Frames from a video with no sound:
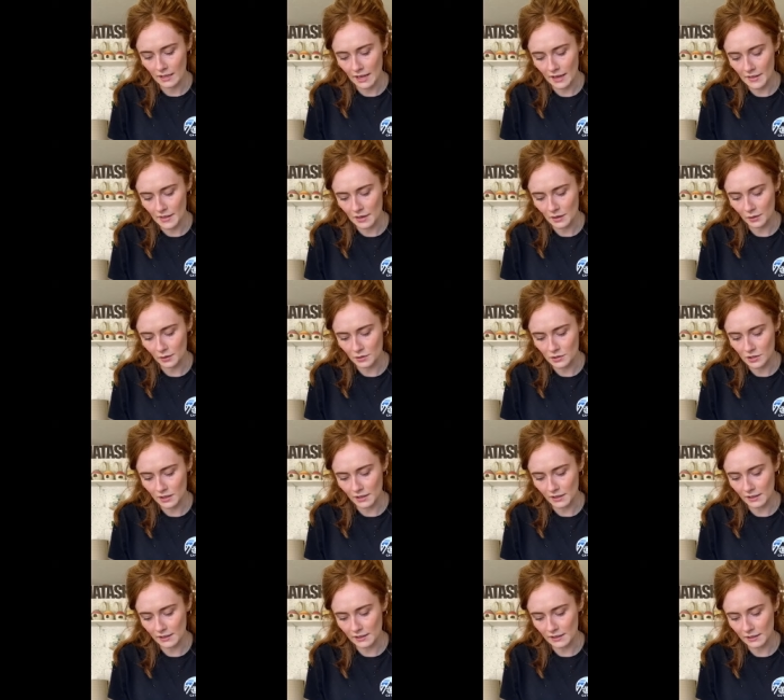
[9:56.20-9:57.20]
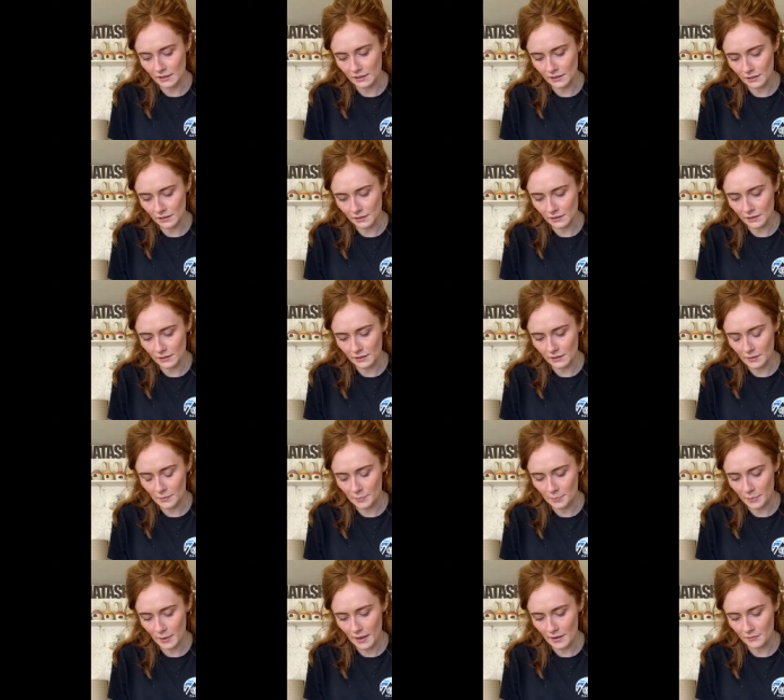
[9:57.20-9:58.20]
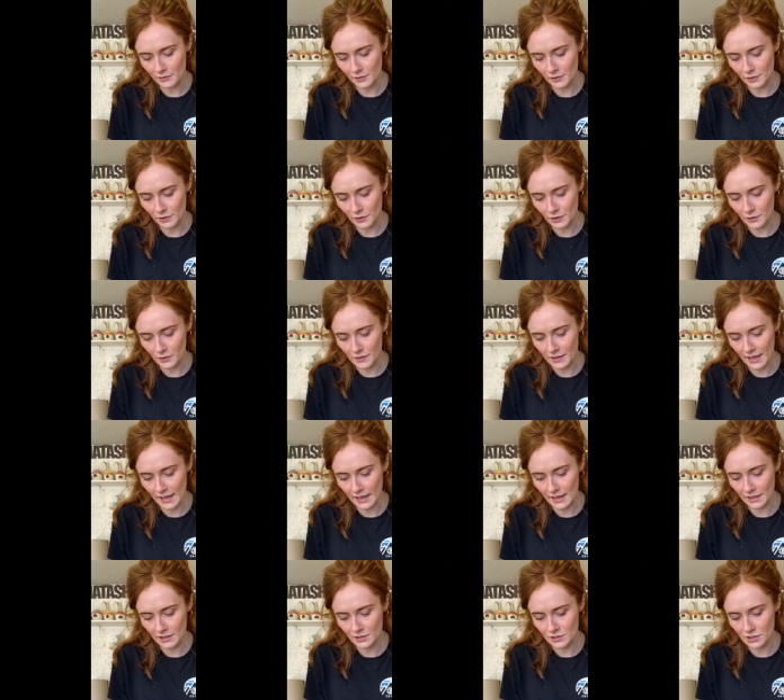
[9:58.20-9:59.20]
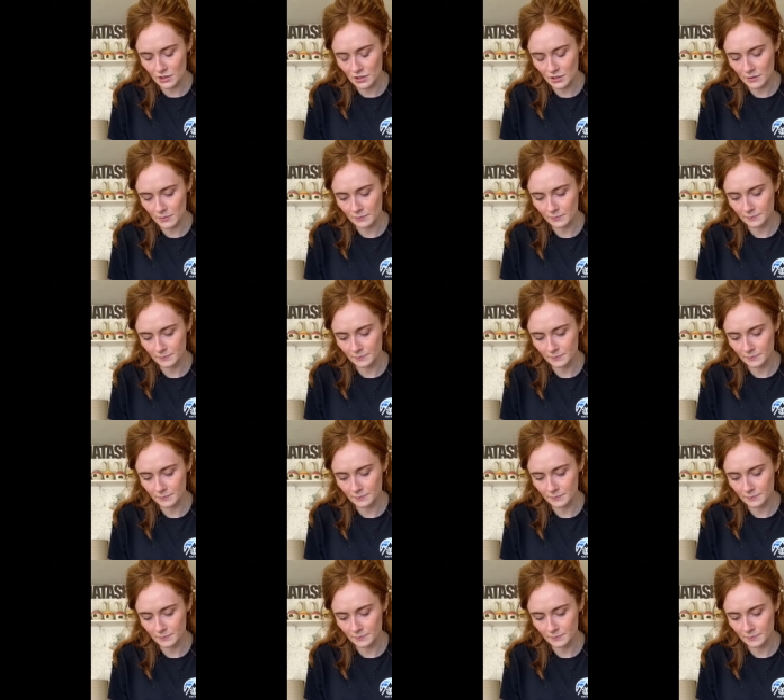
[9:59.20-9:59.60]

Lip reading: and then I'm going to do a little bevel on the edge.